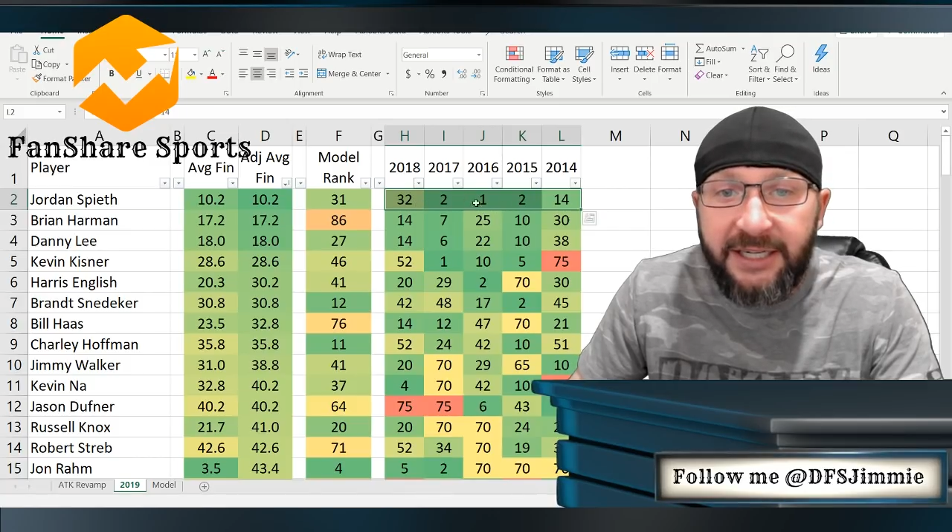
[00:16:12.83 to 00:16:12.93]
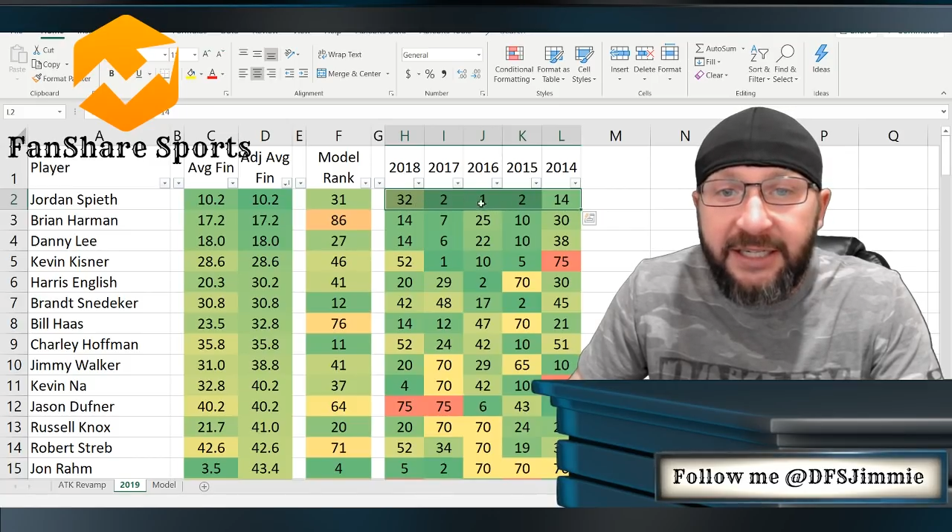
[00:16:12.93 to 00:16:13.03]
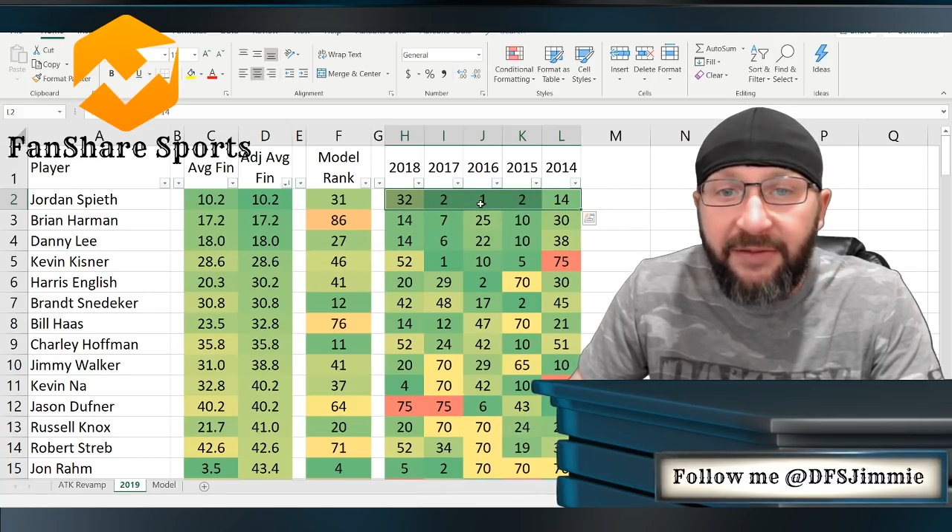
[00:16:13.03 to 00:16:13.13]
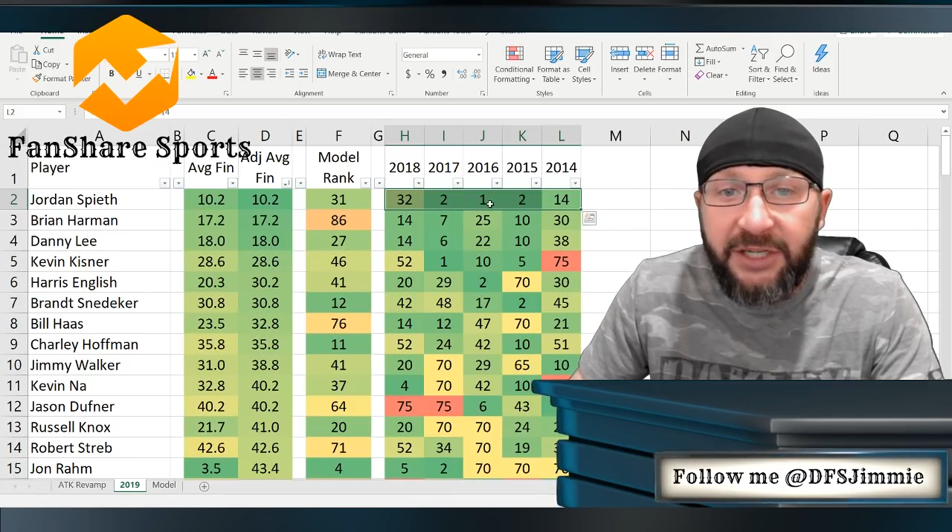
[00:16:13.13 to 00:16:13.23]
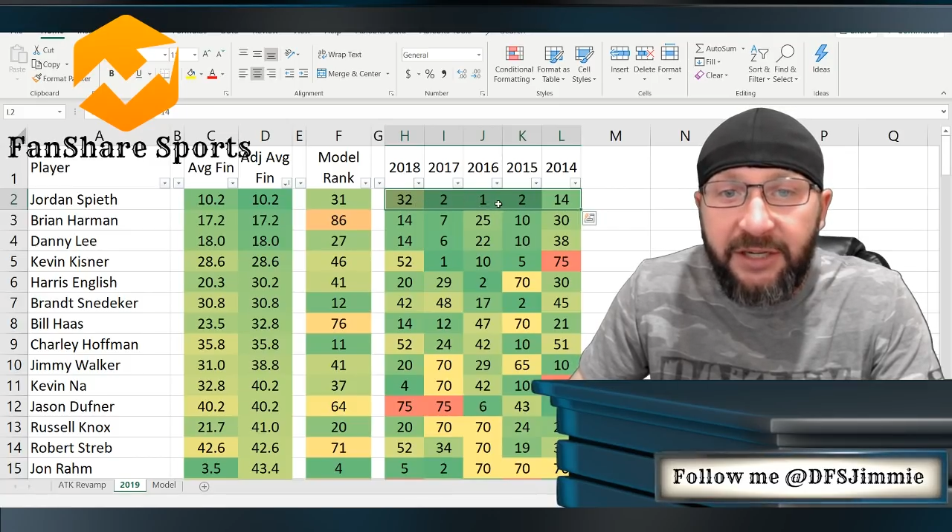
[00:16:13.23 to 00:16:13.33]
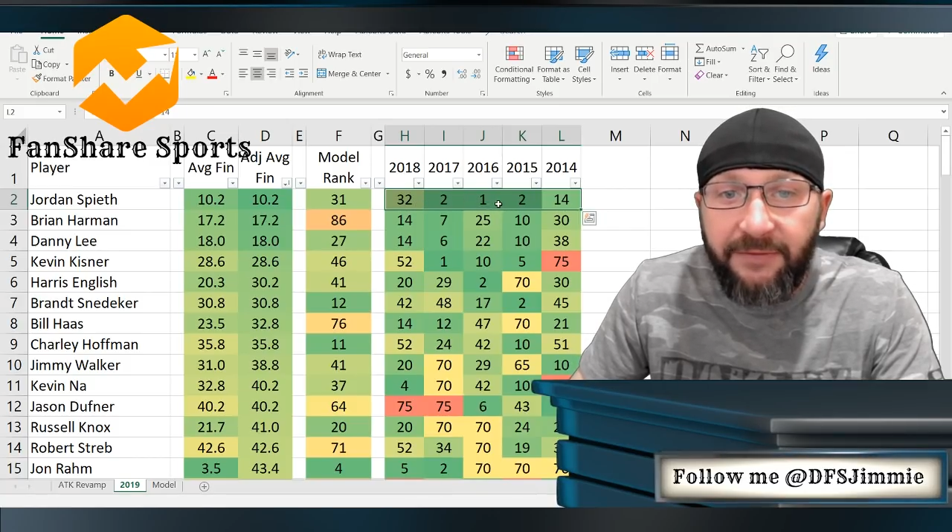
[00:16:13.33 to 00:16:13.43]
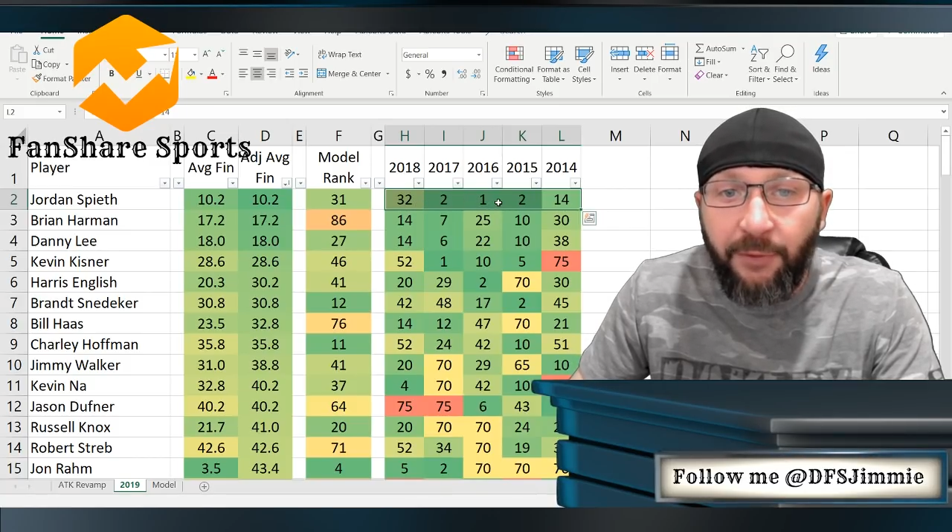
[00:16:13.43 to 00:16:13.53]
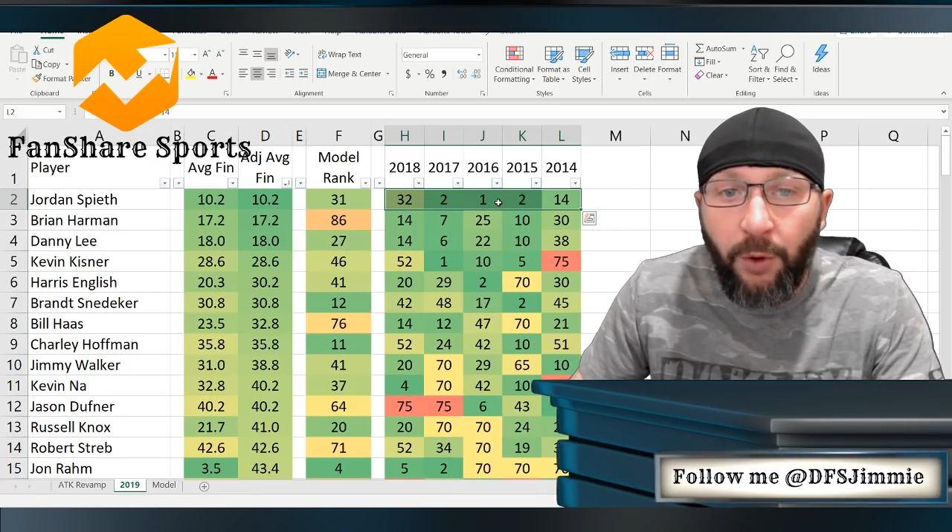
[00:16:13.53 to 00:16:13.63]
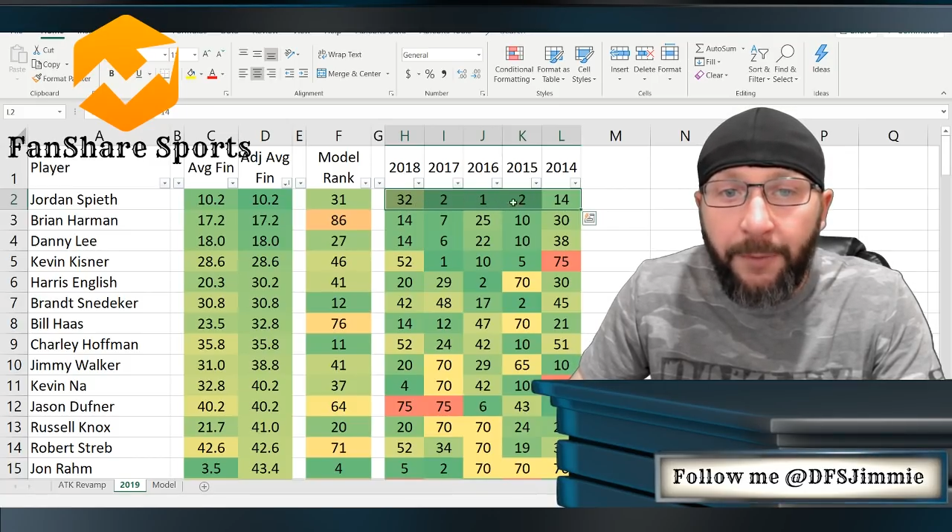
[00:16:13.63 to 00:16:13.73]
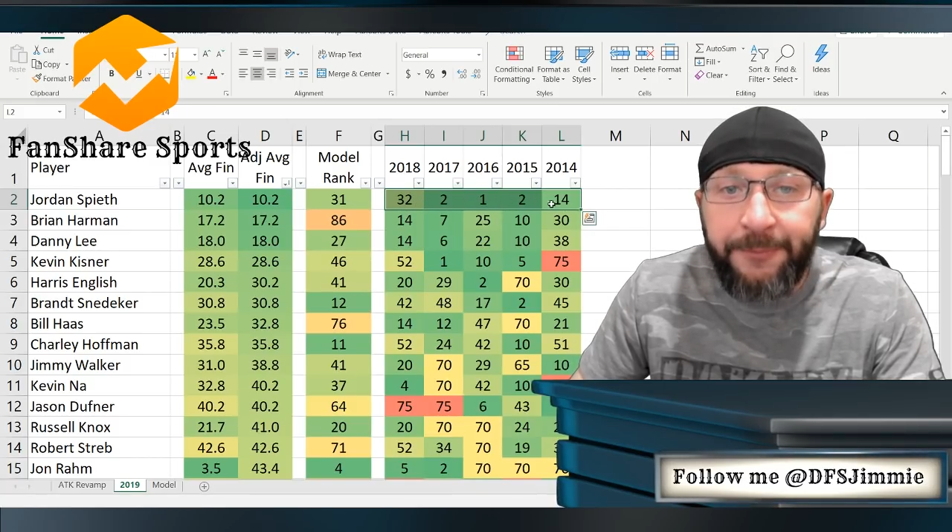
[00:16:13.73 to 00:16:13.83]
17
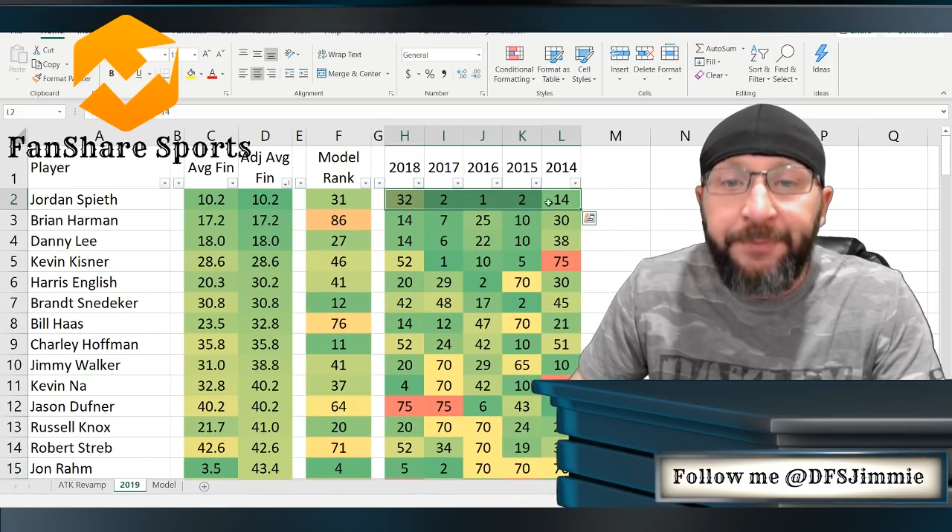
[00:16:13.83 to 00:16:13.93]
form